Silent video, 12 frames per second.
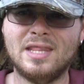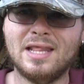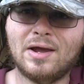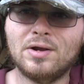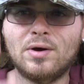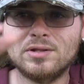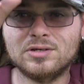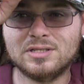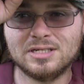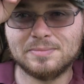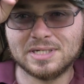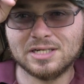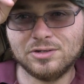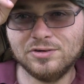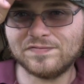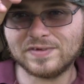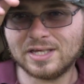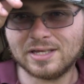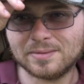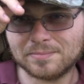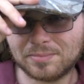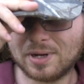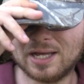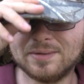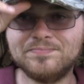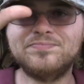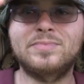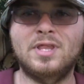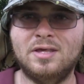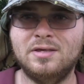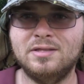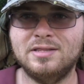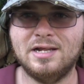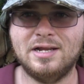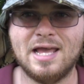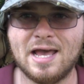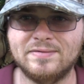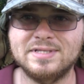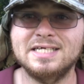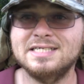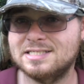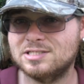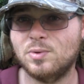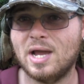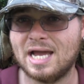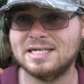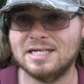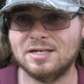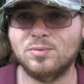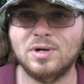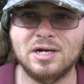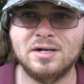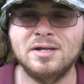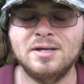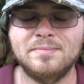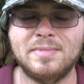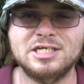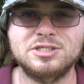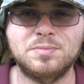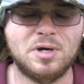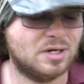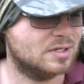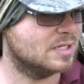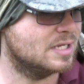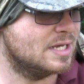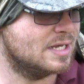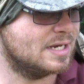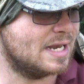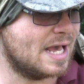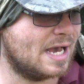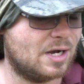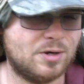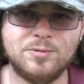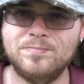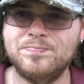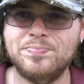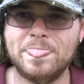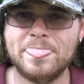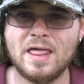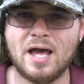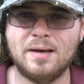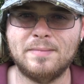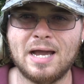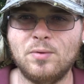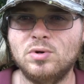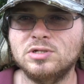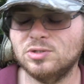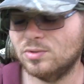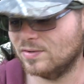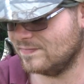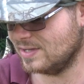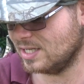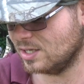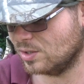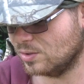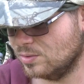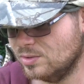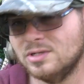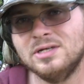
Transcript: now I know I look a little bit goofy, but there you have it. This is the way I tend to wear my shemagh. Now, I will do a video